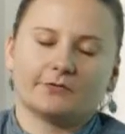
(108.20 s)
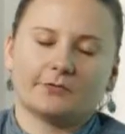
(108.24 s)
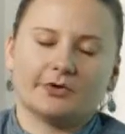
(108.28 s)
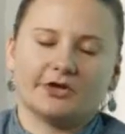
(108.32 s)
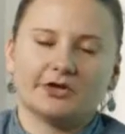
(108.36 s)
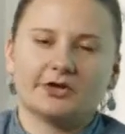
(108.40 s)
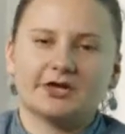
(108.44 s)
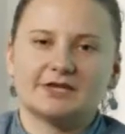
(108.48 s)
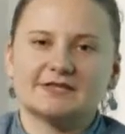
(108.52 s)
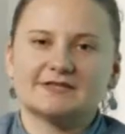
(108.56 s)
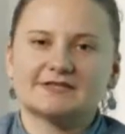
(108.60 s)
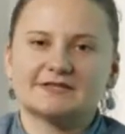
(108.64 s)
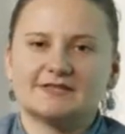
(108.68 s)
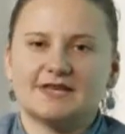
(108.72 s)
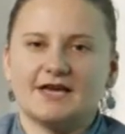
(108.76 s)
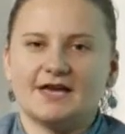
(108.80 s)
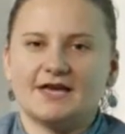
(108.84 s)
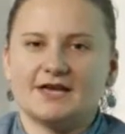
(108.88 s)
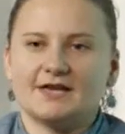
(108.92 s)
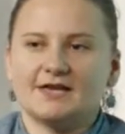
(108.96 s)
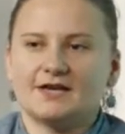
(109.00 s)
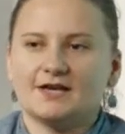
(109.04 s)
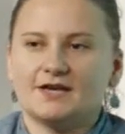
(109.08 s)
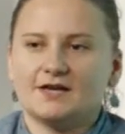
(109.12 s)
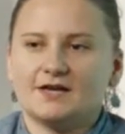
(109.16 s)
where you can
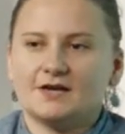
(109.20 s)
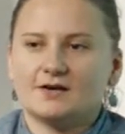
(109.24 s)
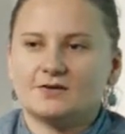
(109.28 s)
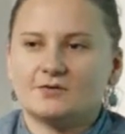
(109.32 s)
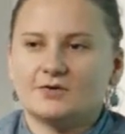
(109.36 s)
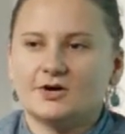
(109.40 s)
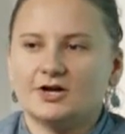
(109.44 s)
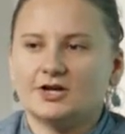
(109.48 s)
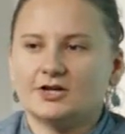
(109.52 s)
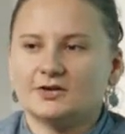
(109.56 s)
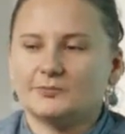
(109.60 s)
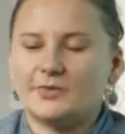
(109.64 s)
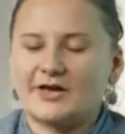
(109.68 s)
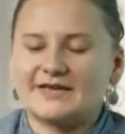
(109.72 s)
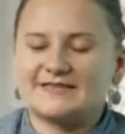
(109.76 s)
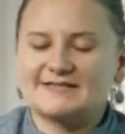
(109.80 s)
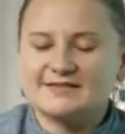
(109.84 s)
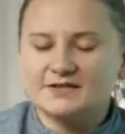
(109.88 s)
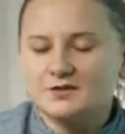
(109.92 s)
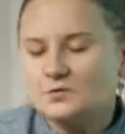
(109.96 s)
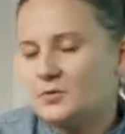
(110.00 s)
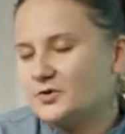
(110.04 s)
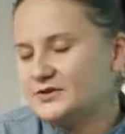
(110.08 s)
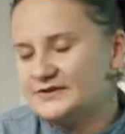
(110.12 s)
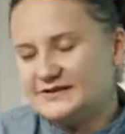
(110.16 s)
say, well, I
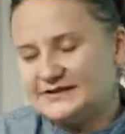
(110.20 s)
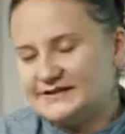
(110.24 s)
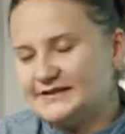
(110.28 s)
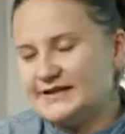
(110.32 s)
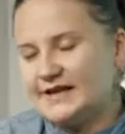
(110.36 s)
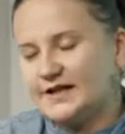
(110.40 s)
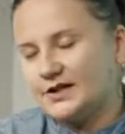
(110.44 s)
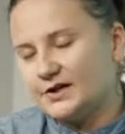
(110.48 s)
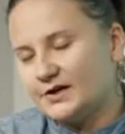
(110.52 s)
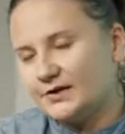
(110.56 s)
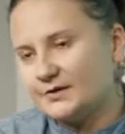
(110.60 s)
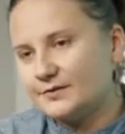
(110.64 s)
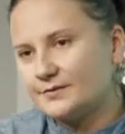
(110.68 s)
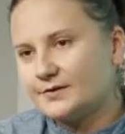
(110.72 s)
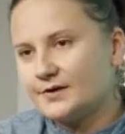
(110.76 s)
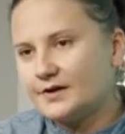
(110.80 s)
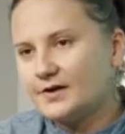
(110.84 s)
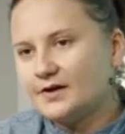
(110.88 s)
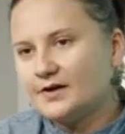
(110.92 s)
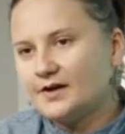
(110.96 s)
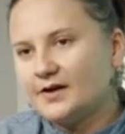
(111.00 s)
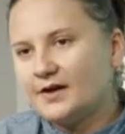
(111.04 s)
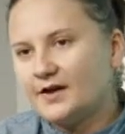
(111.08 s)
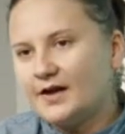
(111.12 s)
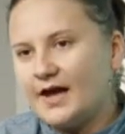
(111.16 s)
still wanted yellow,
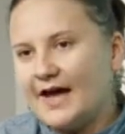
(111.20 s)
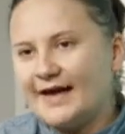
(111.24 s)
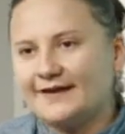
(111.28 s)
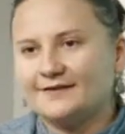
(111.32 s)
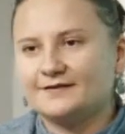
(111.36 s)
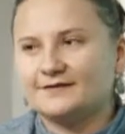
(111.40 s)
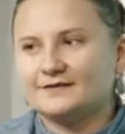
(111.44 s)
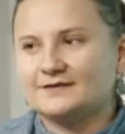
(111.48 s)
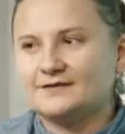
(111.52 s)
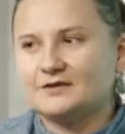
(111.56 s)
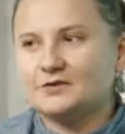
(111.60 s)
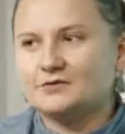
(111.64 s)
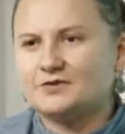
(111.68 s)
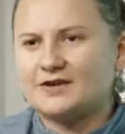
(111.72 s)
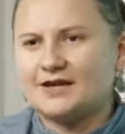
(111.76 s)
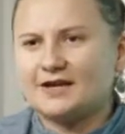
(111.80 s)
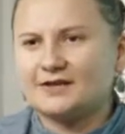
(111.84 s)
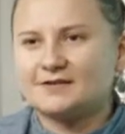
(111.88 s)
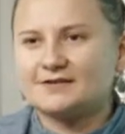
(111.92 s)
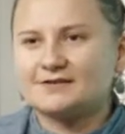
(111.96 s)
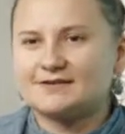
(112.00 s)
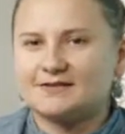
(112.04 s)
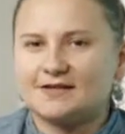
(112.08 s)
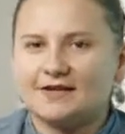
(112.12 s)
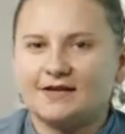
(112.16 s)
and you
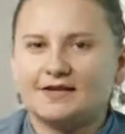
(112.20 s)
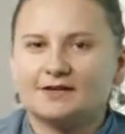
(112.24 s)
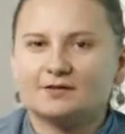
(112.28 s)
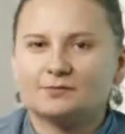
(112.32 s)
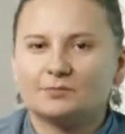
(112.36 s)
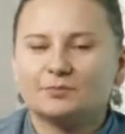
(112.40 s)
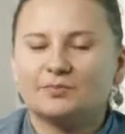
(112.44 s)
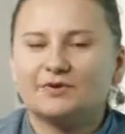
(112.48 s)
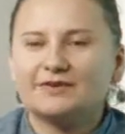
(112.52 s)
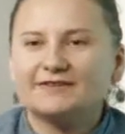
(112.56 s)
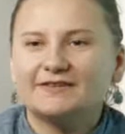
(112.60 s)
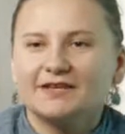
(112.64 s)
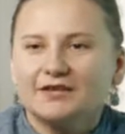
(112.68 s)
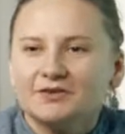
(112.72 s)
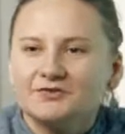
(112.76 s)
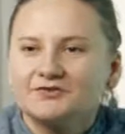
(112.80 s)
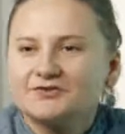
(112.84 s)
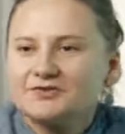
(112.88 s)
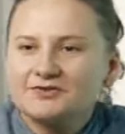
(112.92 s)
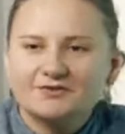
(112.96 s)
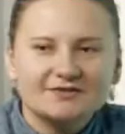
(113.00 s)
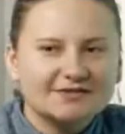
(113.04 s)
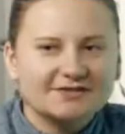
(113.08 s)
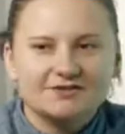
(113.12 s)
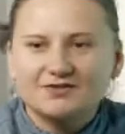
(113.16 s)
kind of say, but the
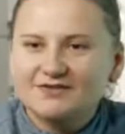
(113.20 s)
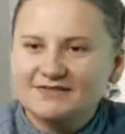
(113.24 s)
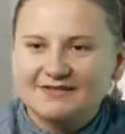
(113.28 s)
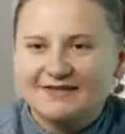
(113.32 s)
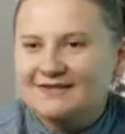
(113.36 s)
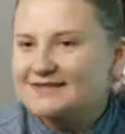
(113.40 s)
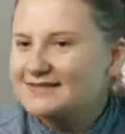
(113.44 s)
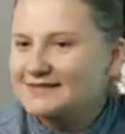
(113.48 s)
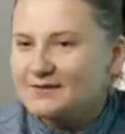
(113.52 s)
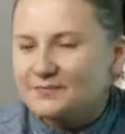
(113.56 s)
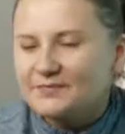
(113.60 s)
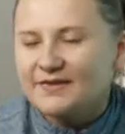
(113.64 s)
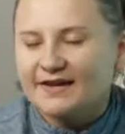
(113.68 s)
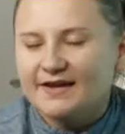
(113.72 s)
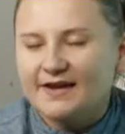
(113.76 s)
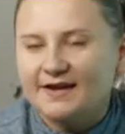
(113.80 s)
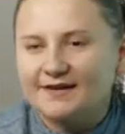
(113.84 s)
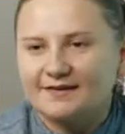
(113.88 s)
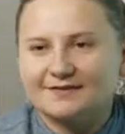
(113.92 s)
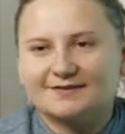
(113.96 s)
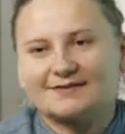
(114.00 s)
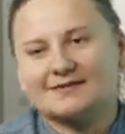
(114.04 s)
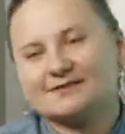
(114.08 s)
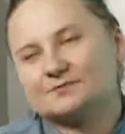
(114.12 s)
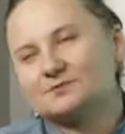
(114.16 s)
user research says something
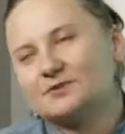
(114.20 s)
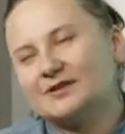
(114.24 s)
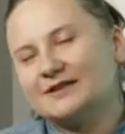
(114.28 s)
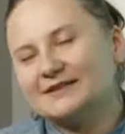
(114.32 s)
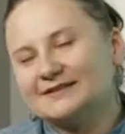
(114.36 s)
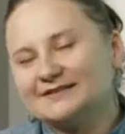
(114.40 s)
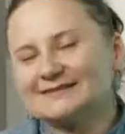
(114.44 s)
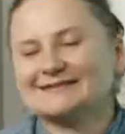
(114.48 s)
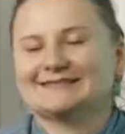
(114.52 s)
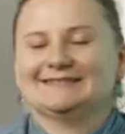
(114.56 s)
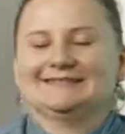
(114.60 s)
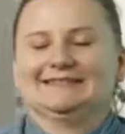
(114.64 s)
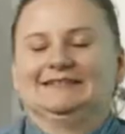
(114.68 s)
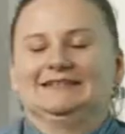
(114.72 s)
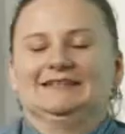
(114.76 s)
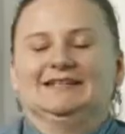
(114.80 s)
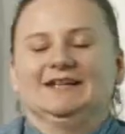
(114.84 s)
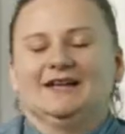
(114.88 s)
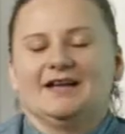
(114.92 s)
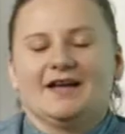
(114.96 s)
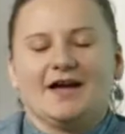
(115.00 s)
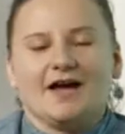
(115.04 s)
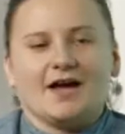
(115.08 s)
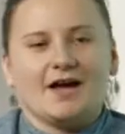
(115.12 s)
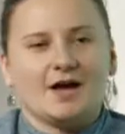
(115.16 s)
else. Well,
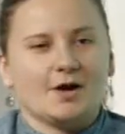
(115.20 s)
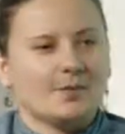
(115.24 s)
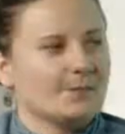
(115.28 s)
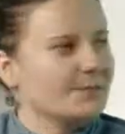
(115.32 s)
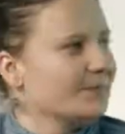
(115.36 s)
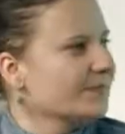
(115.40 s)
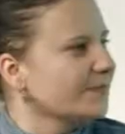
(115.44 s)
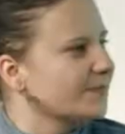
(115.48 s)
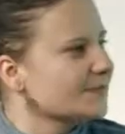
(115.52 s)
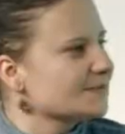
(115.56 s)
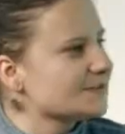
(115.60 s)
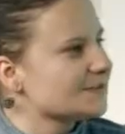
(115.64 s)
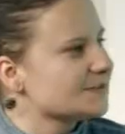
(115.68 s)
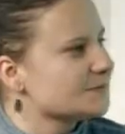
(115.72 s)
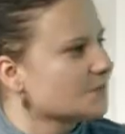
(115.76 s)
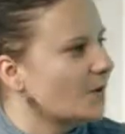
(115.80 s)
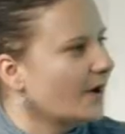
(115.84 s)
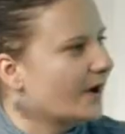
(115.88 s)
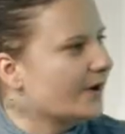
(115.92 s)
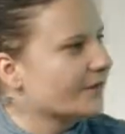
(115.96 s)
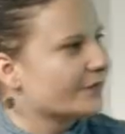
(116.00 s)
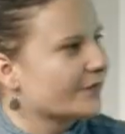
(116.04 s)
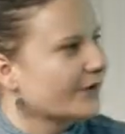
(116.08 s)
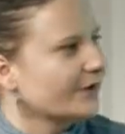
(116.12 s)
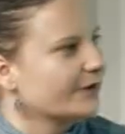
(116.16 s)
this is
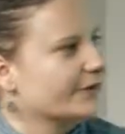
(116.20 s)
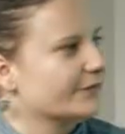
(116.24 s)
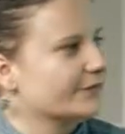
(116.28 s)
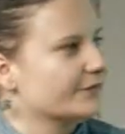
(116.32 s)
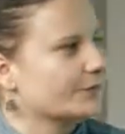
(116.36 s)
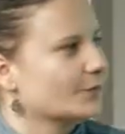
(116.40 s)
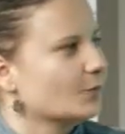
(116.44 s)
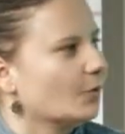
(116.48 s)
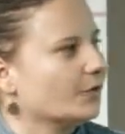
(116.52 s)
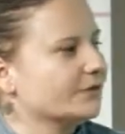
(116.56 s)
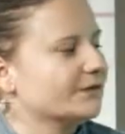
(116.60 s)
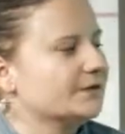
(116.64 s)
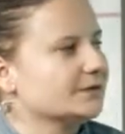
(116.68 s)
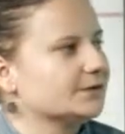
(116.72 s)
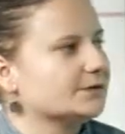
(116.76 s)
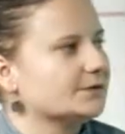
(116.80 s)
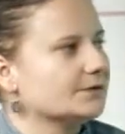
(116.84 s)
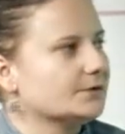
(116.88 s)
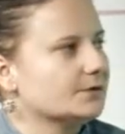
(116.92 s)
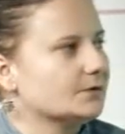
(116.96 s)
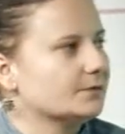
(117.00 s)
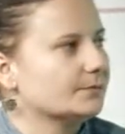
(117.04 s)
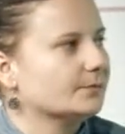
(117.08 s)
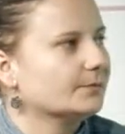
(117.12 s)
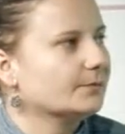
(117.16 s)
why I've kind of wanted
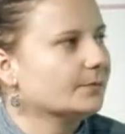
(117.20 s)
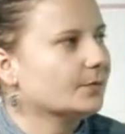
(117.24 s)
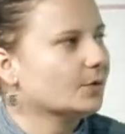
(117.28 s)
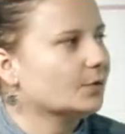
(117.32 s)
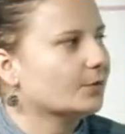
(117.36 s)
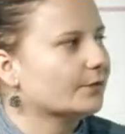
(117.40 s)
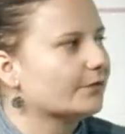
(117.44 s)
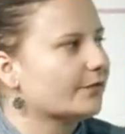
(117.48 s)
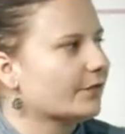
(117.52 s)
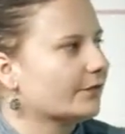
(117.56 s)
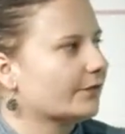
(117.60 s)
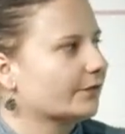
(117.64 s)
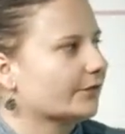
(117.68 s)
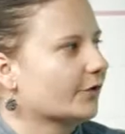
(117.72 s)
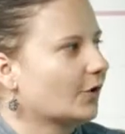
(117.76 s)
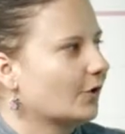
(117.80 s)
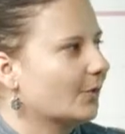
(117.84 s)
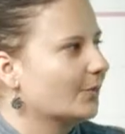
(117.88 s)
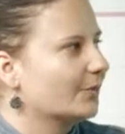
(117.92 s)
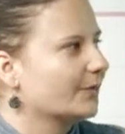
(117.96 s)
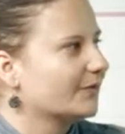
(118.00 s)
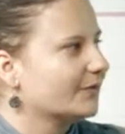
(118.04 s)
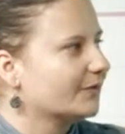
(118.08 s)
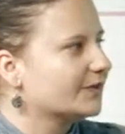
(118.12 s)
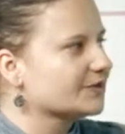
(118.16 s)
to move
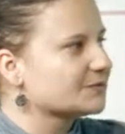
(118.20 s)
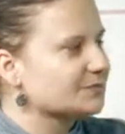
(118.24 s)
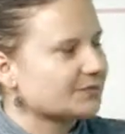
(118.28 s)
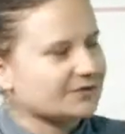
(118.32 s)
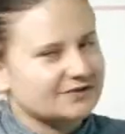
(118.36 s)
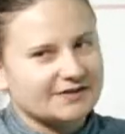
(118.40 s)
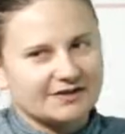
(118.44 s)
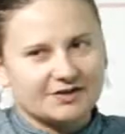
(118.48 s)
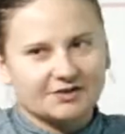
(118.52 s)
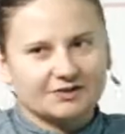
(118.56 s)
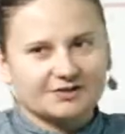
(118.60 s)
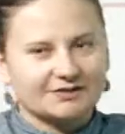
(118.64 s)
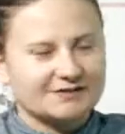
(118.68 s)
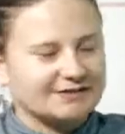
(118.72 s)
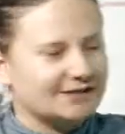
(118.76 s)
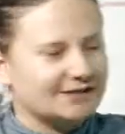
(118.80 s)
from this particular